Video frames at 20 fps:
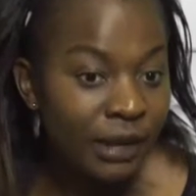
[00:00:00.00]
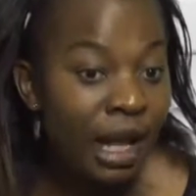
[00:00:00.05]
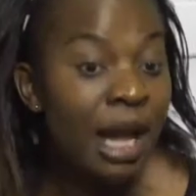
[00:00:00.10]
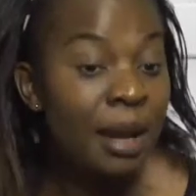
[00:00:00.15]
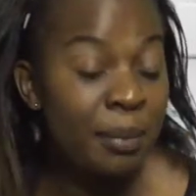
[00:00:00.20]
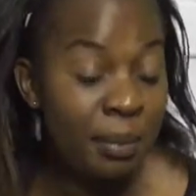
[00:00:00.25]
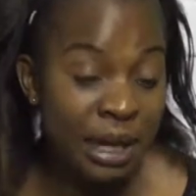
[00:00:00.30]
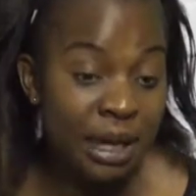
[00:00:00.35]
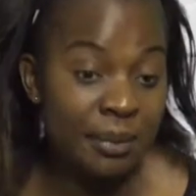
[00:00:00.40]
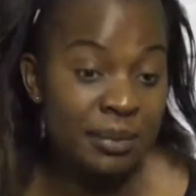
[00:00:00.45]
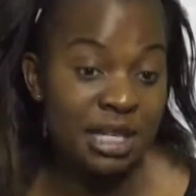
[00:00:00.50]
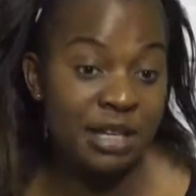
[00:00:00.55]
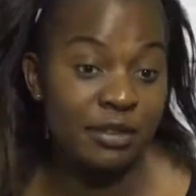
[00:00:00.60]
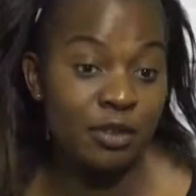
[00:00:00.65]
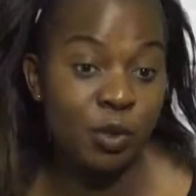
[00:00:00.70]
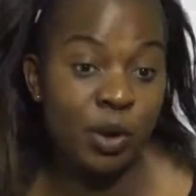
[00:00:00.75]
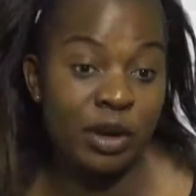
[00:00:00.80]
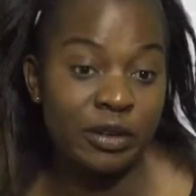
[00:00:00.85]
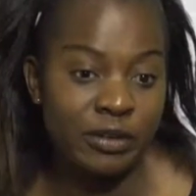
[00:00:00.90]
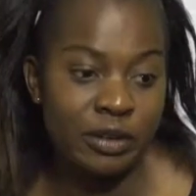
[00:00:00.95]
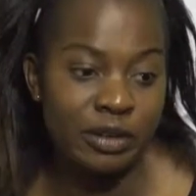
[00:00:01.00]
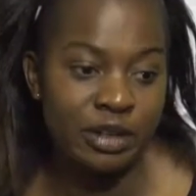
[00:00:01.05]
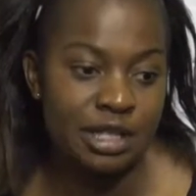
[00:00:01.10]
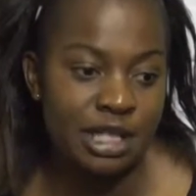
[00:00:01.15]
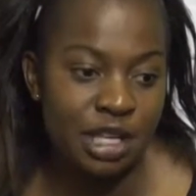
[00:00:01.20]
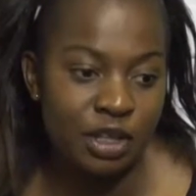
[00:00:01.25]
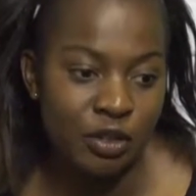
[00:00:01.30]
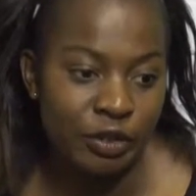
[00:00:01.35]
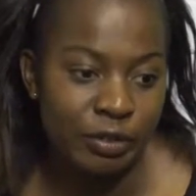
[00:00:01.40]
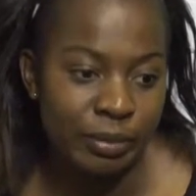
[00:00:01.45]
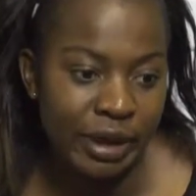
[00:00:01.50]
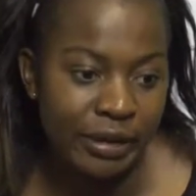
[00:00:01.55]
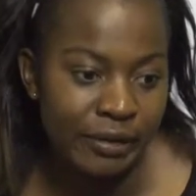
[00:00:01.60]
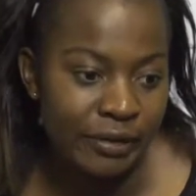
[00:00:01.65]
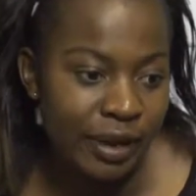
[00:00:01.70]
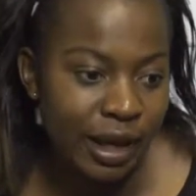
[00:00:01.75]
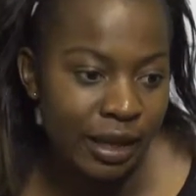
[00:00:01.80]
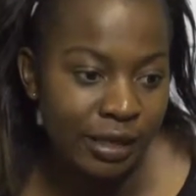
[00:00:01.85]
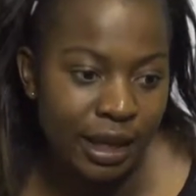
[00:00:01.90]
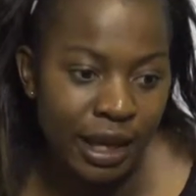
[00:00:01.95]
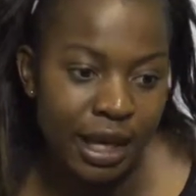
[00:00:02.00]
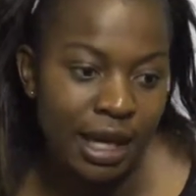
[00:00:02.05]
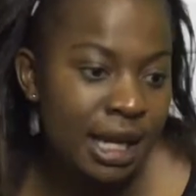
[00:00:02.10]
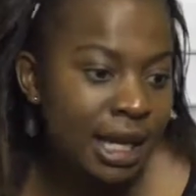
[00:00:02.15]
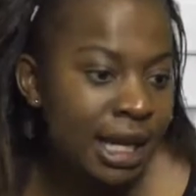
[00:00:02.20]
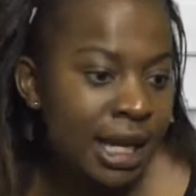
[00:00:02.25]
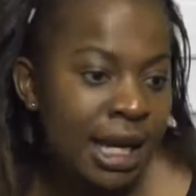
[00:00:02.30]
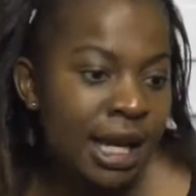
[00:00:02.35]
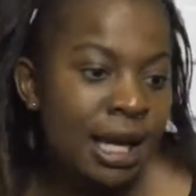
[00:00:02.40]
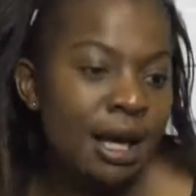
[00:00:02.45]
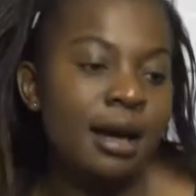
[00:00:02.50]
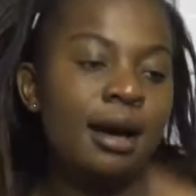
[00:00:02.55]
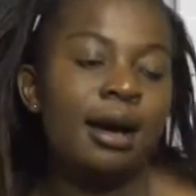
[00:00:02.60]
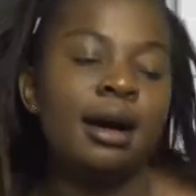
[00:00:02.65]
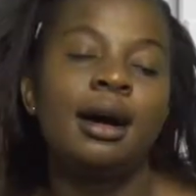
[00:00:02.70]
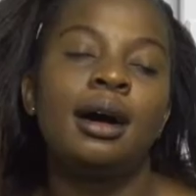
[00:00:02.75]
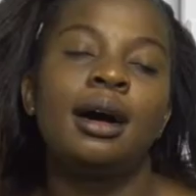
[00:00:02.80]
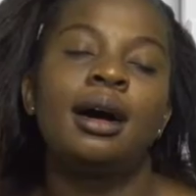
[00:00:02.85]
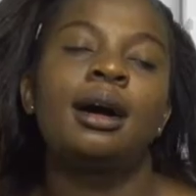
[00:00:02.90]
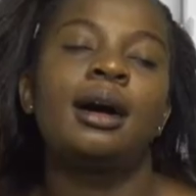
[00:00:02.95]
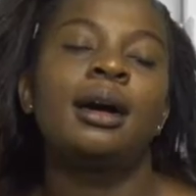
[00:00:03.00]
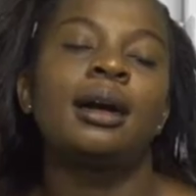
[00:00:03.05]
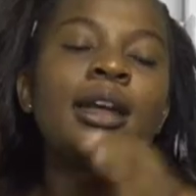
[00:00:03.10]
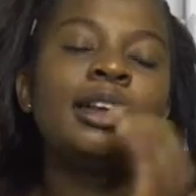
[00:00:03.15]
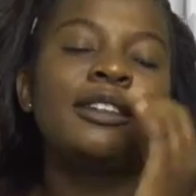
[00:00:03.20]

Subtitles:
I blamed everyone for the death of my father.